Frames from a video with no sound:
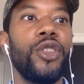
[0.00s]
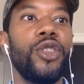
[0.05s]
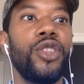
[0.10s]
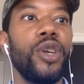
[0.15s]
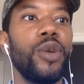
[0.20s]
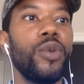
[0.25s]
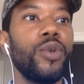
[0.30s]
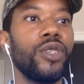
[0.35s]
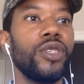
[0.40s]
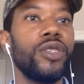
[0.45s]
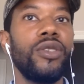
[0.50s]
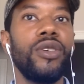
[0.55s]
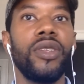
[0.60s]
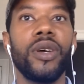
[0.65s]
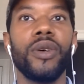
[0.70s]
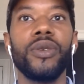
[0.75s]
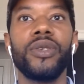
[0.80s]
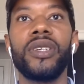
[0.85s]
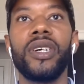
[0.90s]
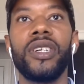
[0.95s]
there was, you
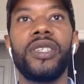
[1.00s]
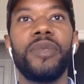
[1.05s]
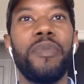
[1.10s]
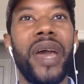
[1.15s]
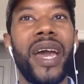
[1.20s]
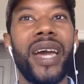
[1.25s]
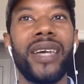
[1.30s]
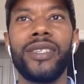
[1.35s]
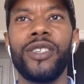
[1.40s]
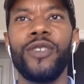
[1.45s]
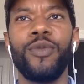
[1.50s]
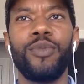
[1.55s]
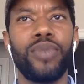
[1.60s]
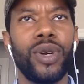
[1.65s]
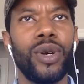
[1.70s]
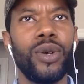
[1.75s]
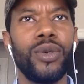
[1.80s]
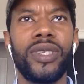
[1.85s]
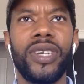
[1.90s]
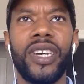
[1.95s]
know, such massive
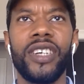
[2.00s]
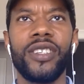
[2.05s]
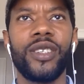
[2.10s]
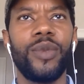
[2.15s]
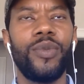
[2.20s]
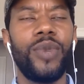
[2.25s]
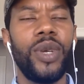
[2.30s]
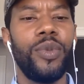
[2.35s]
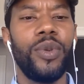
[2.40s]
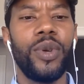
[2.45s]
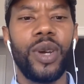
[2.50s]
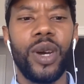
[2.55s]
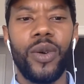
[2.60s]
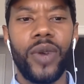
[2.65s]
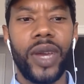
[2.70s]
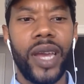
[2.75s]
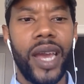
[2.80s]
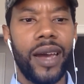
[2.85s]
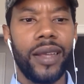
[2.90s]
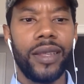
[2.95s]
protests of people
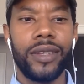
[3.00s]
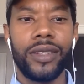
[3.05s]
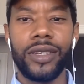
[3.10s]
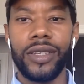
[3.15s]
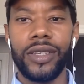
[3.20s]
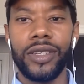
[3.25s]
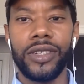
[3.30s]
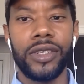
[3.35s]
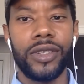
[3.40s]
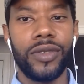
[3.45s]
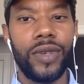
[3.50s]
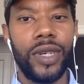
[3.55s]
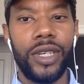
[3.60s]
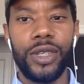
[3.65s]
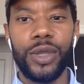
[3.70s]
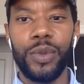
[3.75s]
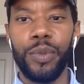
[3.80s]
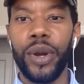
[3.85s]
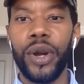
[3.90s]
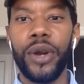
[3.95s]
going out into the
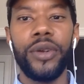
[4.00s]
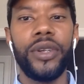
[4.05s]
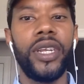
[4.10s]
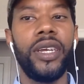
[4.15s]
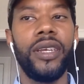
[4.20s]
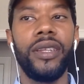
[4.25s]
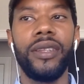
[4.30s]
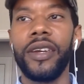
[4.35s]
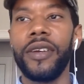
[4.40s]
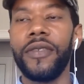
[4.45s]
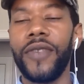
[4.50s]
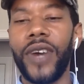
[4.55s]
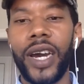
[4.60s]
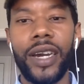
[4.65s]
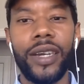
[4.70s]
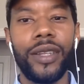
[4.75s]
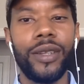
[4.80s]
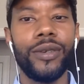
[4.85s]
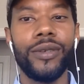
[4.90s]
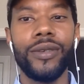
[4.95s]
streets, burning their
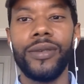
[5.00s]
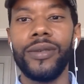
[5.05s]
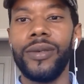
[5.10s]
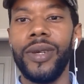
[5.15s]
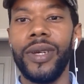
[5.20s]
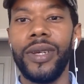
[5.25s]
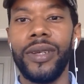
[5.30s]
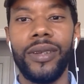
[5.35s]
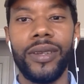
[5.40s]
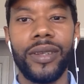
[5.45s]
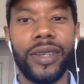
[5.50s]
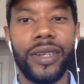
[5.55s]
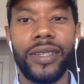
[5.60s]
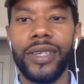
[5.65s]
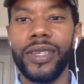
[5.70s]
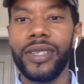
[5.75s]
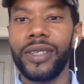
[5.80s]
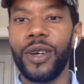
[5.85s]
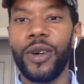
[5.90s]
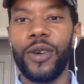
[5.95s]
vinyl, you know, their
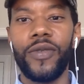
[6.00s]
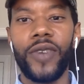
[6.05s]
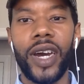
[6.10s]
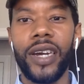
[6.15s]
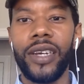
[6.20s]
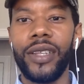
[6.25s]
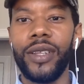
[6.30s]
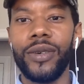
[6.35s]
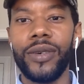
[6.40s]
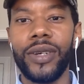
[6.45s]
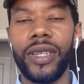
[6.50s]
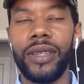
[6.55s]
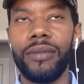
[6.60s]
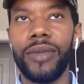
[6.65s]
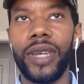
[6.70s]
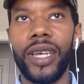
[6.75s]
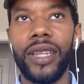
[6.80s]
disco vinyl and